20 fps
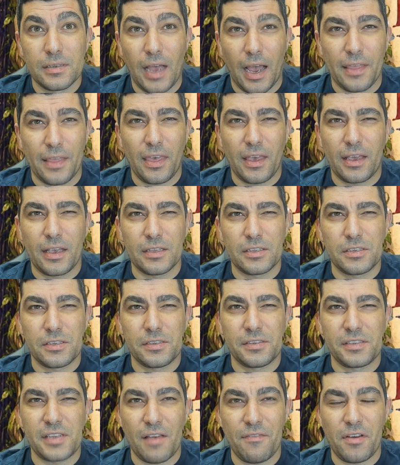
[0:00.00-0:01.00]
I think it's
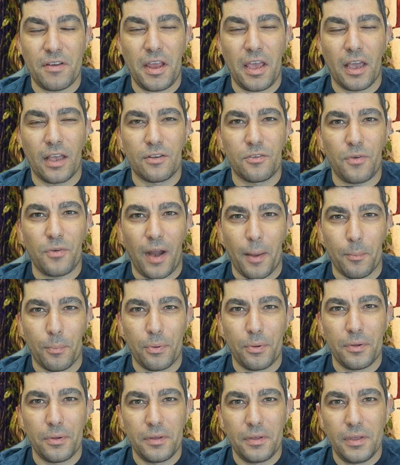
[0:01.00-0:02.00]
7 ink
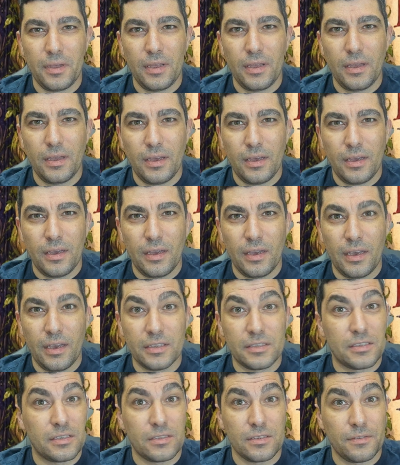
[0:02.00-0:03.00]
Trump.
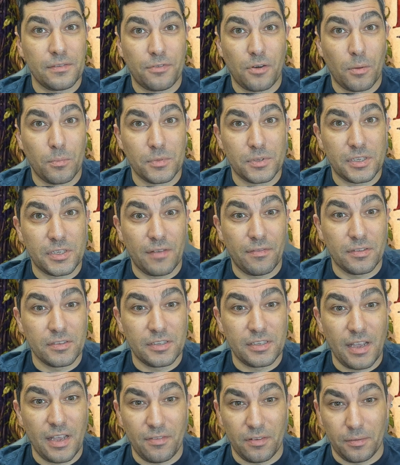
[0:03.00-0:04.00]
It's from
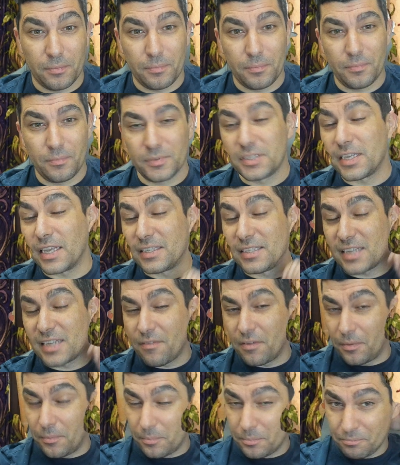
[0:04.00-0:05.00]
set
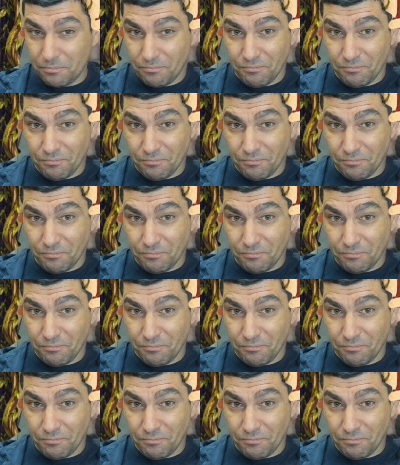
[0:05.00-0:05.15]
7.